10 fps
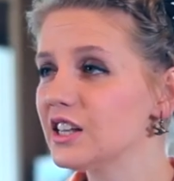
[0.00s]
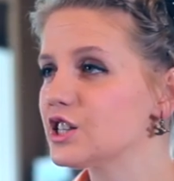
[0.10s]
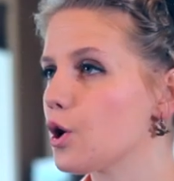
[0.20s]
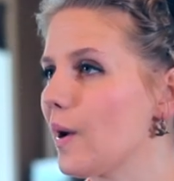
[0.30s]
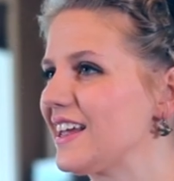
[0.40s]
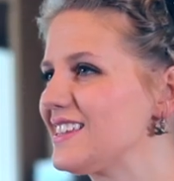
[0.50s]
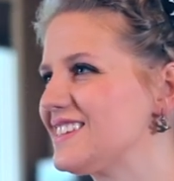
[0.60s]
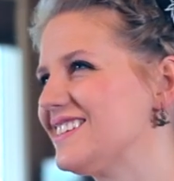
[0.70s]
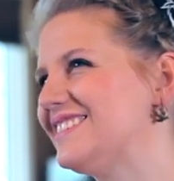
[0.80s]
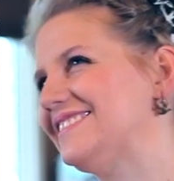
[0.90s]
So I
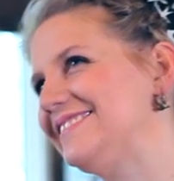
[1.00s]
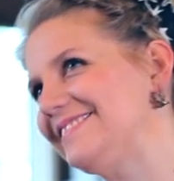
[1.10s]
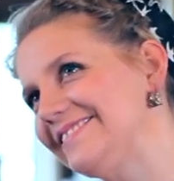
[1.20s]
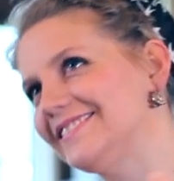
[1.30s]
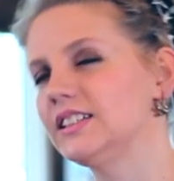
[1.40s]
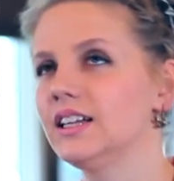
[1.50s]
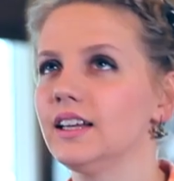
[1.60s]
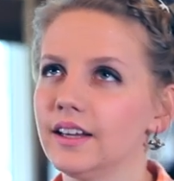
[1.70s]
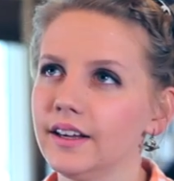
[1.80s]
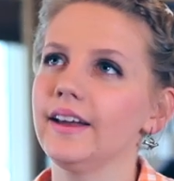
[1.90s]
guess
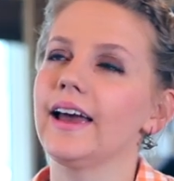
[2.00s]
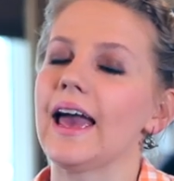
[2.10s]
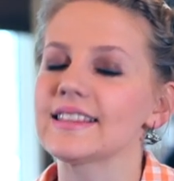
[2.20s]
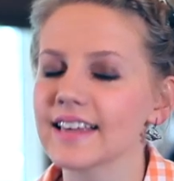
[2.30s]
it's